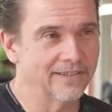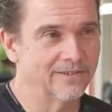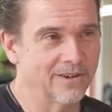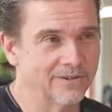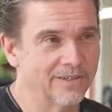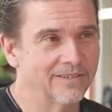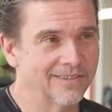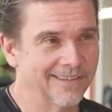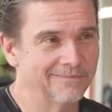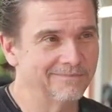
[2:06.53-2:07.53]
So it's
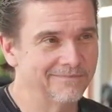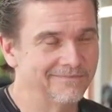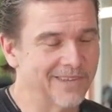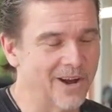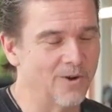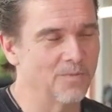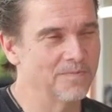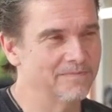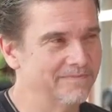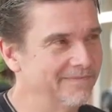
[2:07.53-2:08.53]
um, a home,
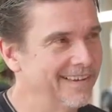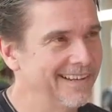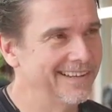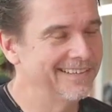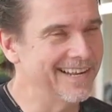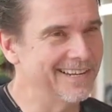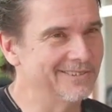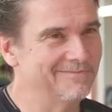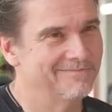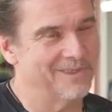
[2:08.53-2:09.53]
it's kind of
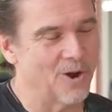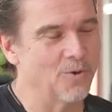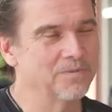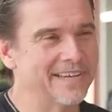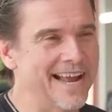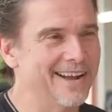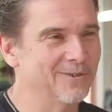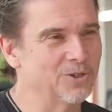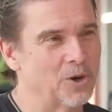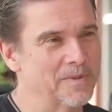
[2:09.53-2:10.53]
home style
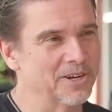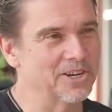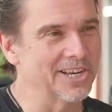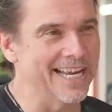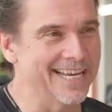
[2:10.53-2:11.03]
German cooking.